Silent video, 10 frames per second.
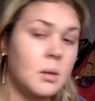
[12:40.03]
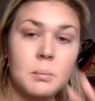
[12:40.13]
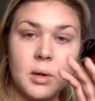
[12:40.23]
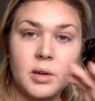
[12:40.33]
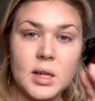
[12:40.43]

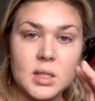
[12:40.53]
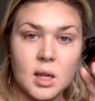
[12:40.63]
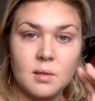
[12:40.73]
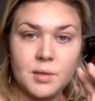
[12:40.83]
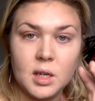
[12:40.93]
Mineralized
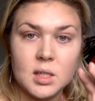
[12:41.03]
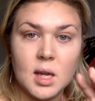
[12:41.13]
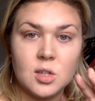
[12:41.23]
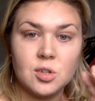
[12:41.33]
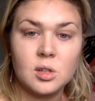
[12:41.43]
Skin Finish
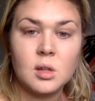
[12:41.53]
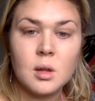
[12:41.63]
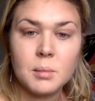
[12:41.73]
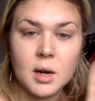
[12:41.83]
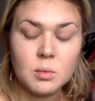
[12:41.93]
Natural,
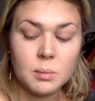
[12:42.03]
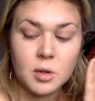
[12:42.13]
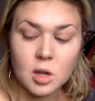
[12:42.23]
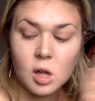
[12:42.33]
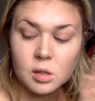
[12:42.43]
but I don't want to
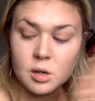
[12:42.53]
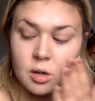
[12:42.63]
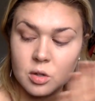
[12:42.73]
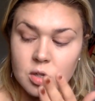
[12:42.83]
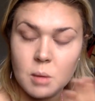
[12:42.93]
put colour
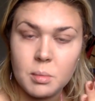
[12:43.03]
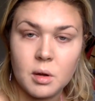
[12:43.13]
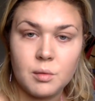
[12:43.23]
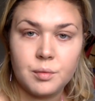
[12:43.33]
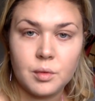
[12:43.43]
on top of